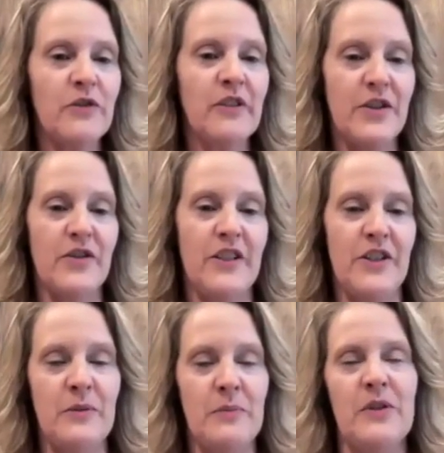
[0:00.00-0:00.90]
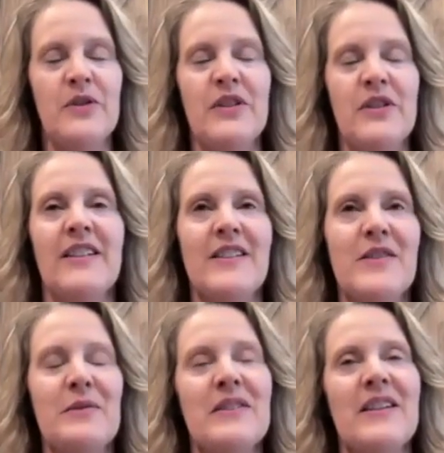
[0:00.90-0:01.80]
restoration approach, like
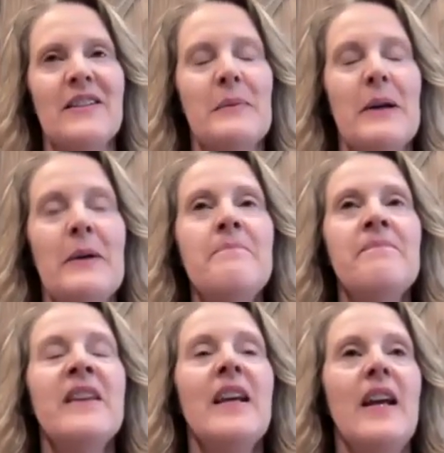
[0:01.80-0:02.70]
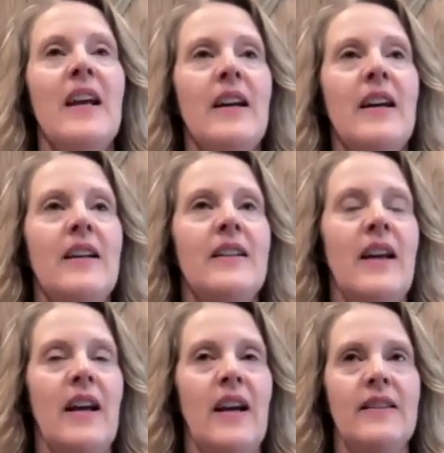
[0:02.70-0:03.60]
Destri was talking about. And
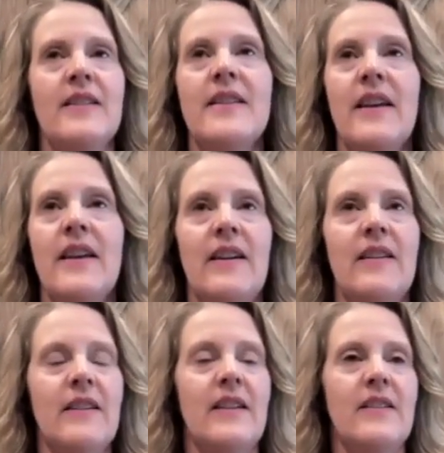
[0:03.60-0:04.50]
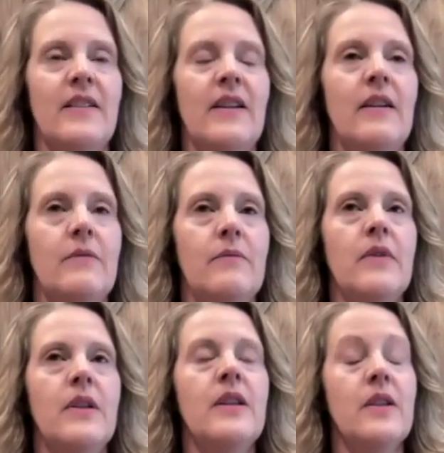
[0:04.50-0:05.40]
I had this gal that
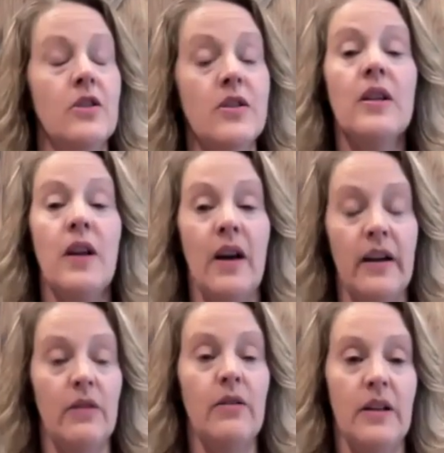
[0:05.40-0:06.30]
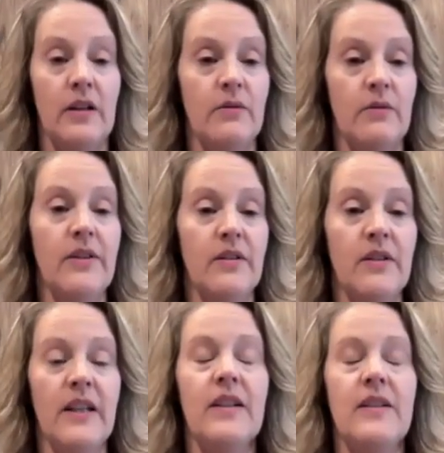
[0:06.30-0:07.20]
there's a lot going on with her,
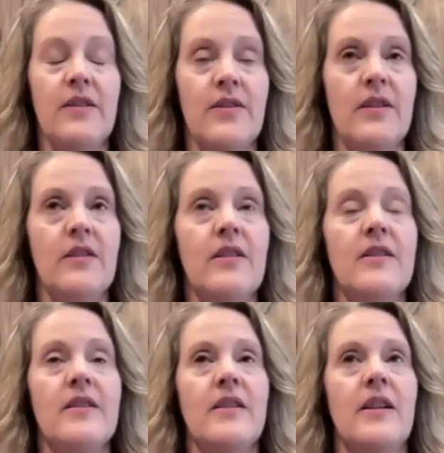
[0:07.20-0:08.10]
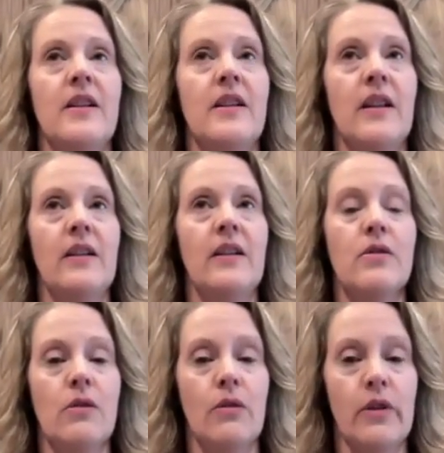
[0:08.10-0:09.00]
like seriously, like
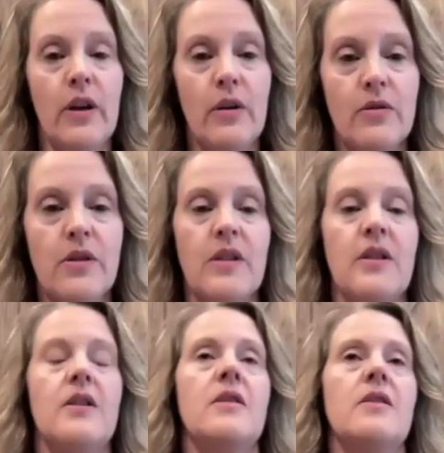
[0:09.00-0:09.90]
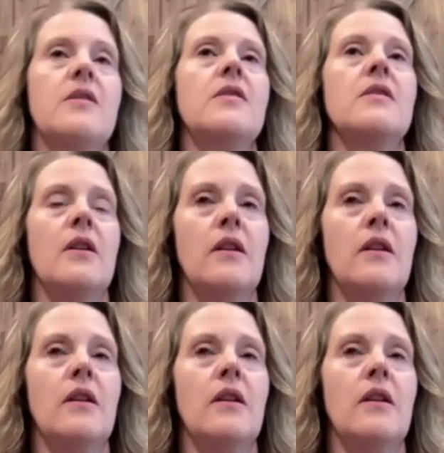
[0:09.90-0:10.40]
scoliosis,